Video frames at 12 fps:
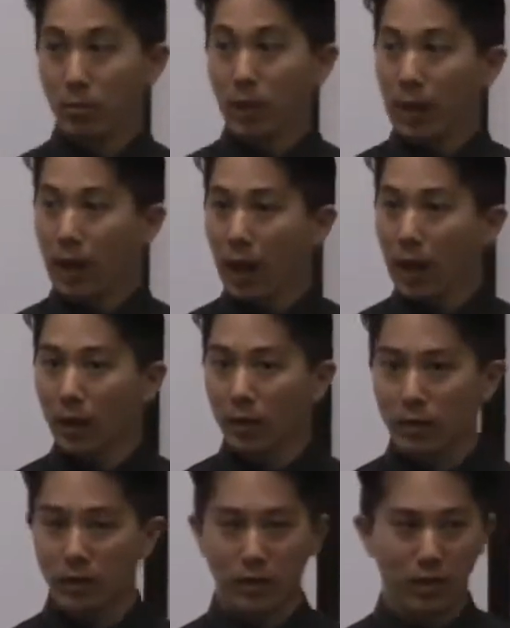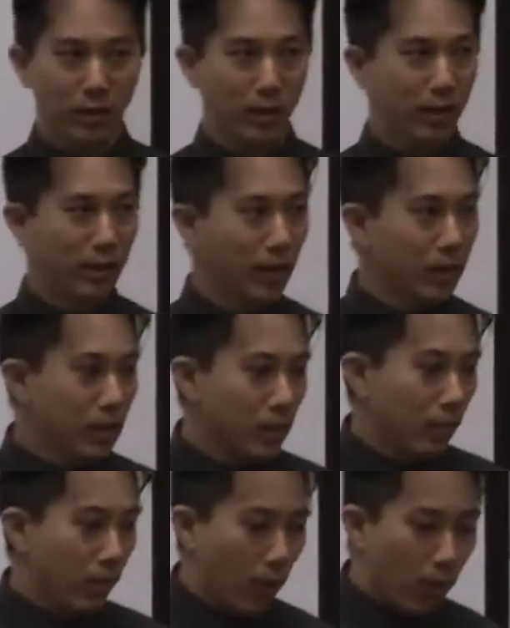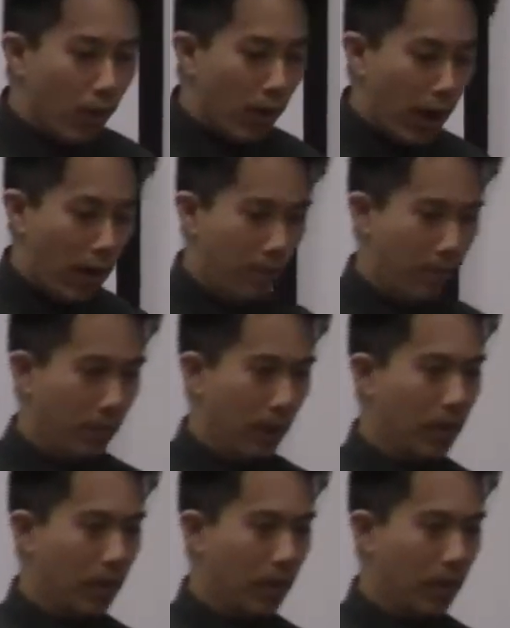Because this is the program,